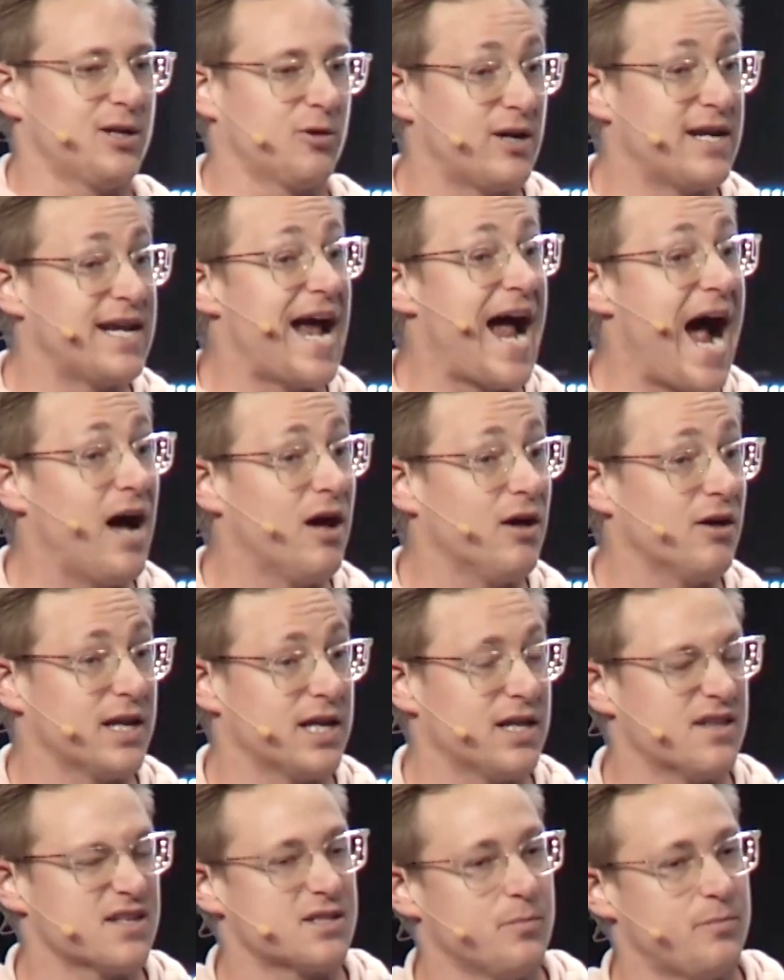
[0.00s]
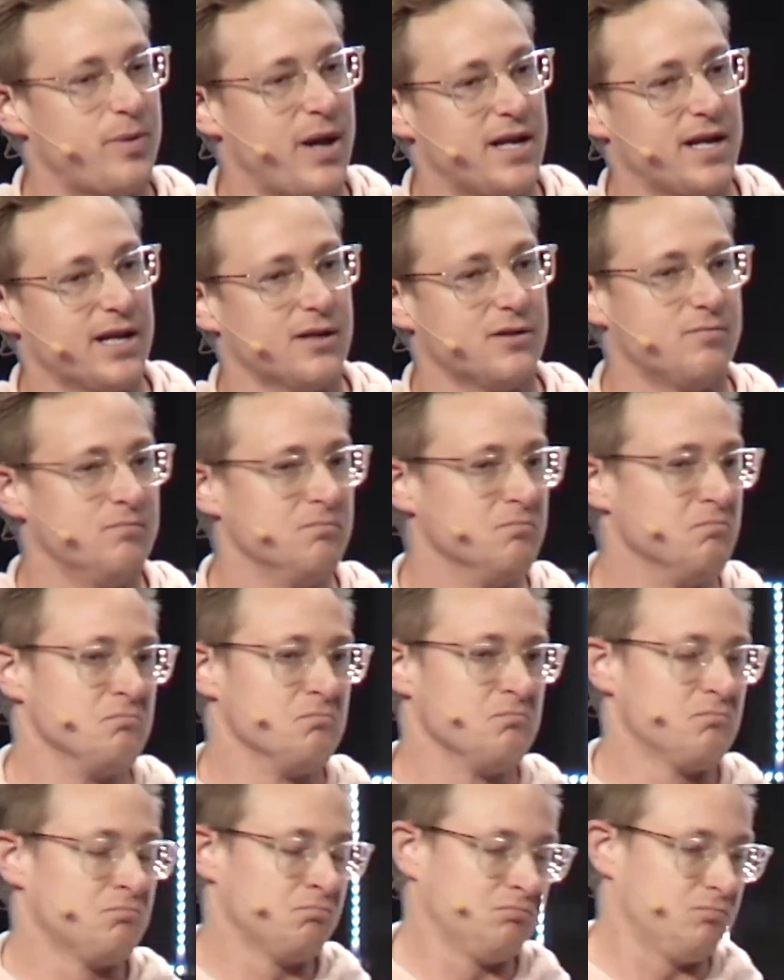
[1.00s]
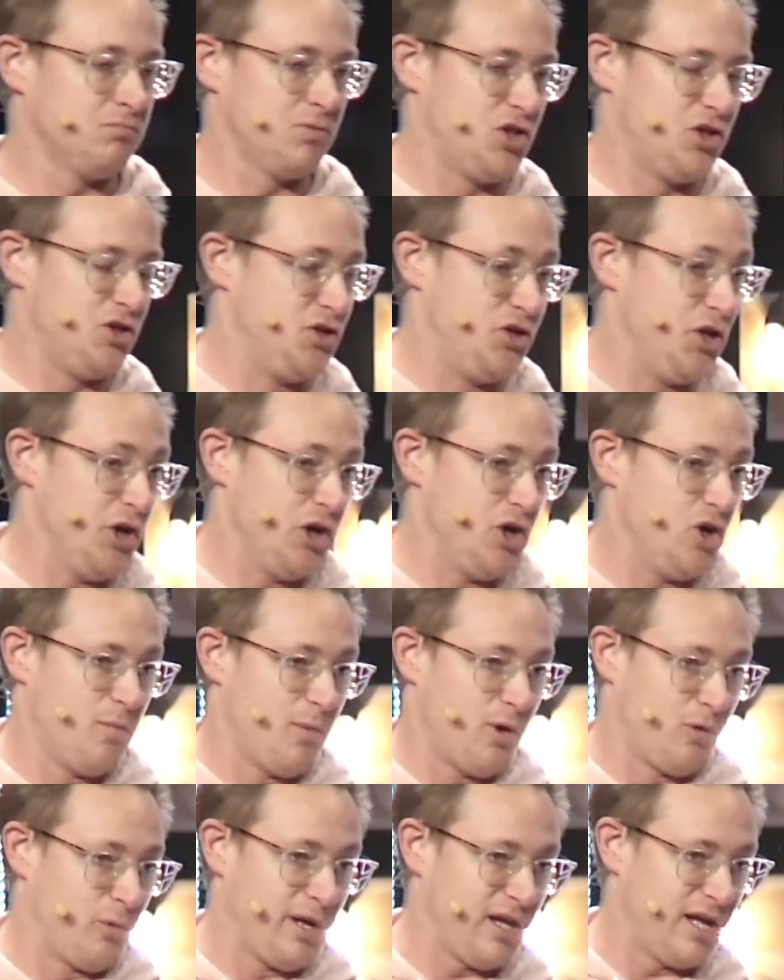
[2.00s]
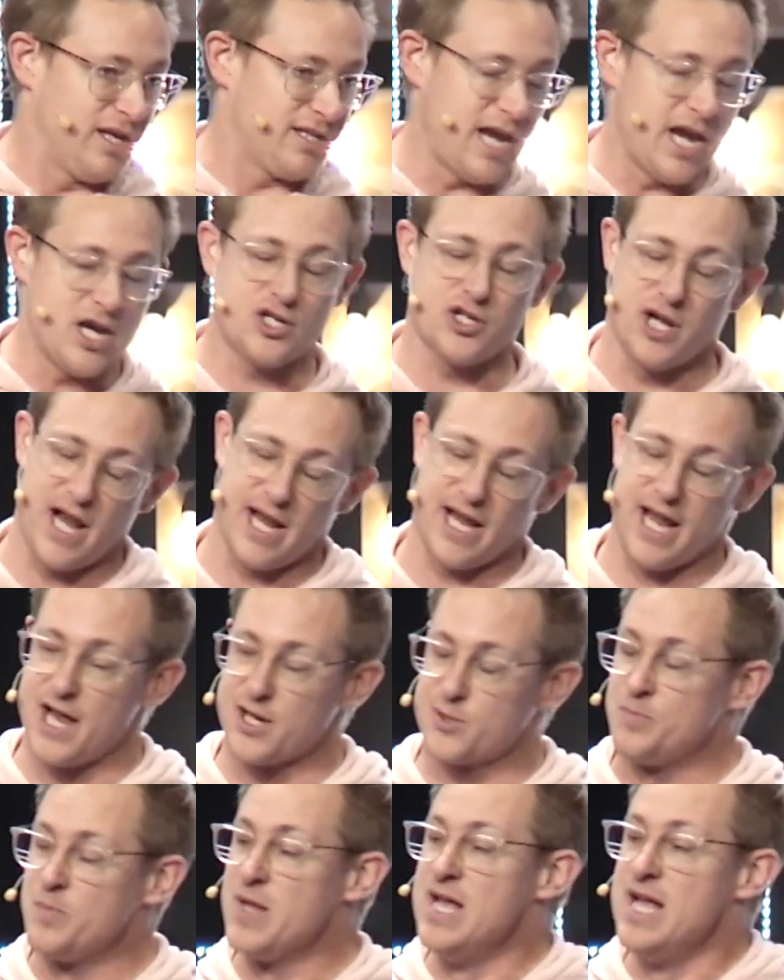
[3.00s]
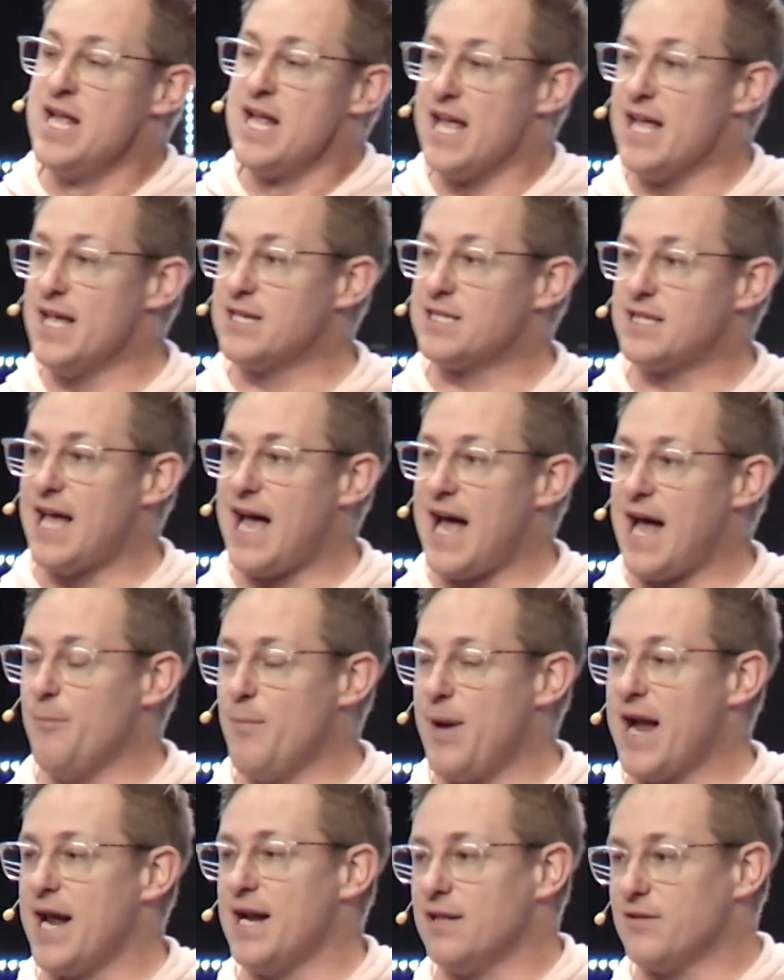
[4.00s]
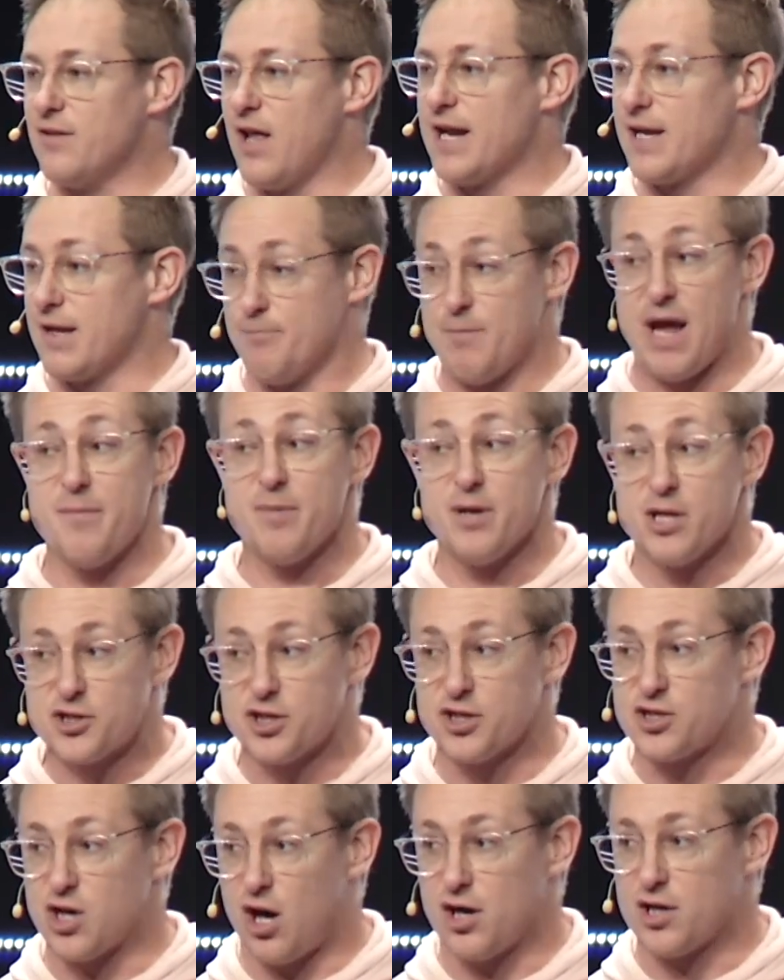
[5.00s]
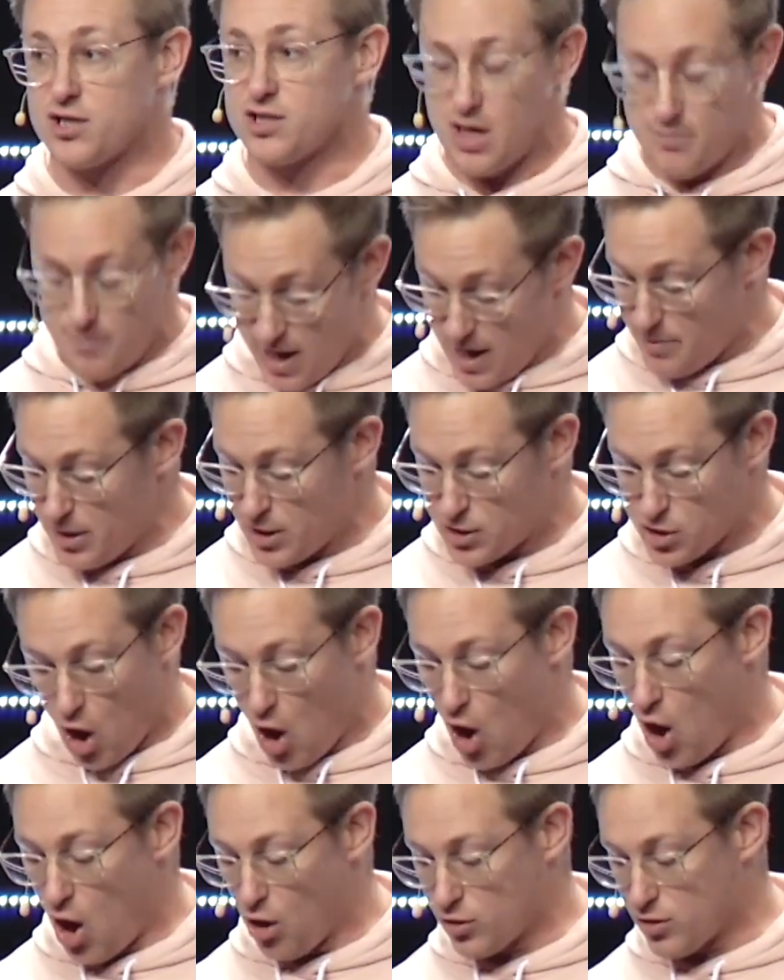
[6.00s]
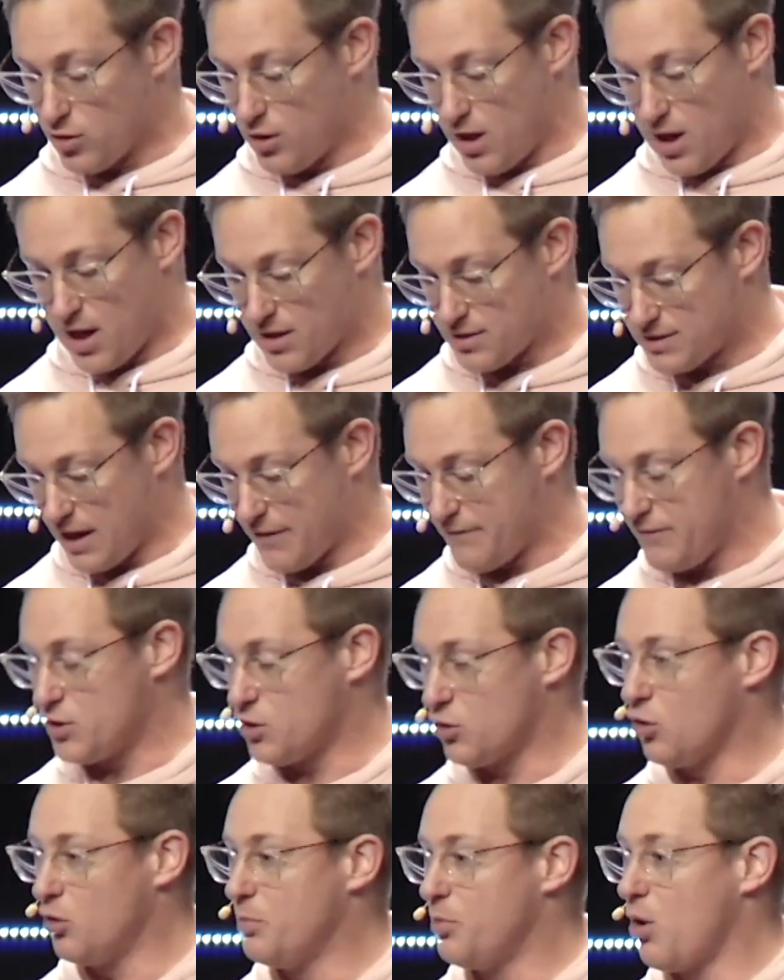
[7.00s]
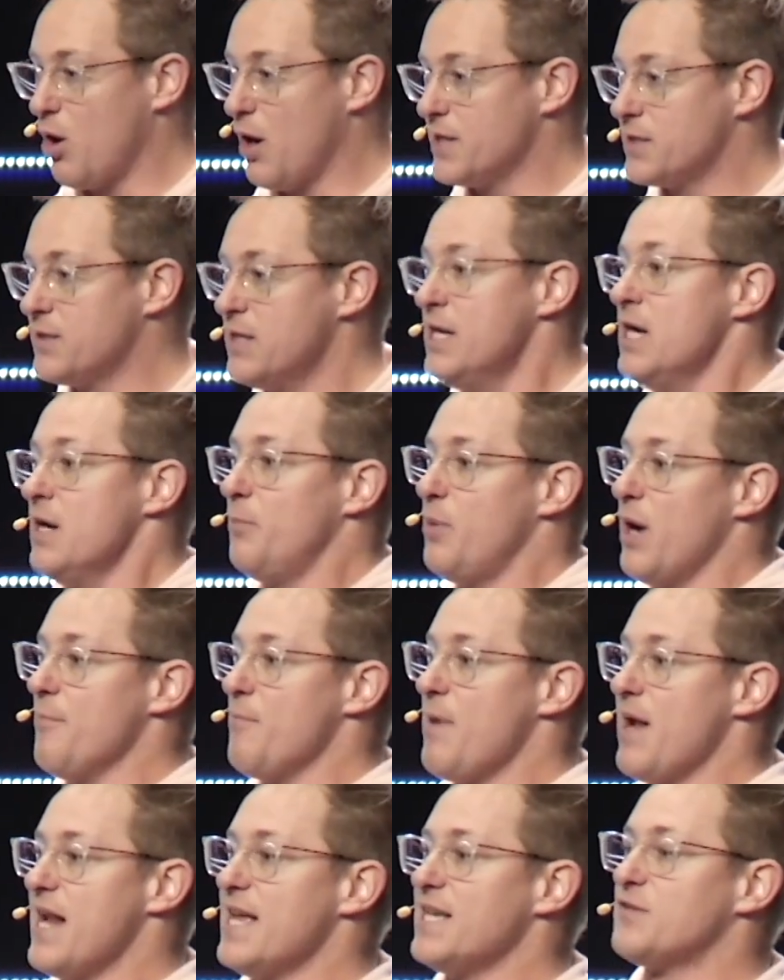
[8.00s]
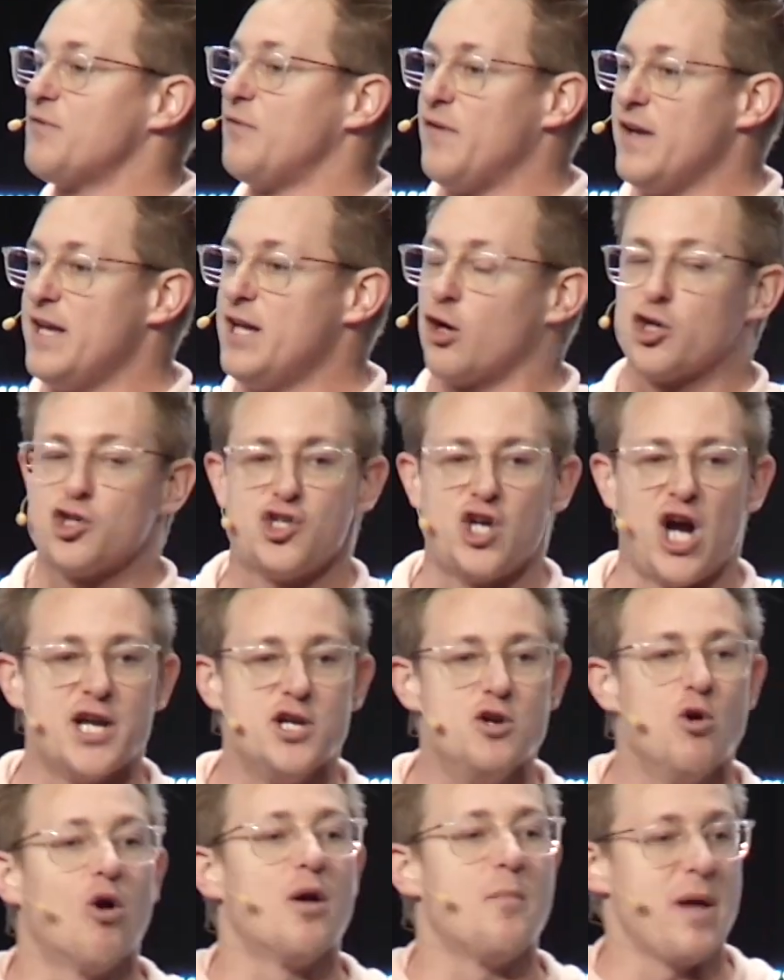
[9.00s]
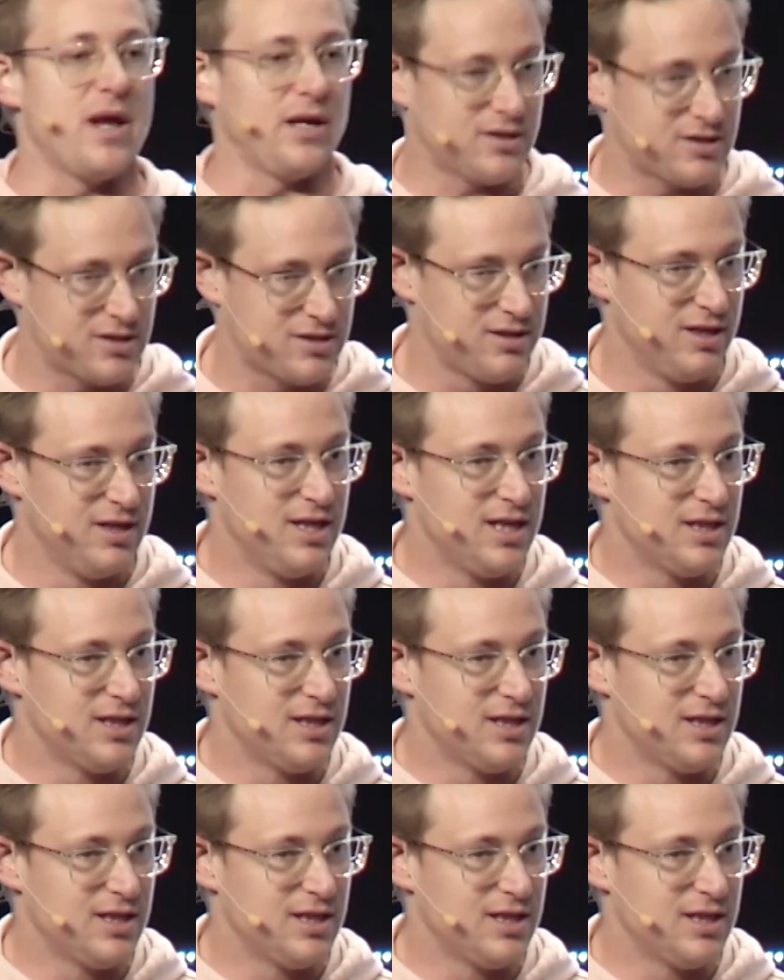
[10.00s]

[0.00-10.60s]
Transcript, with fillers: reality, this impending doom or realization, I guess, is that, man, like maybe it's just our son, maybe it's all uh, seven year old boys, but man, his feet are ginormous.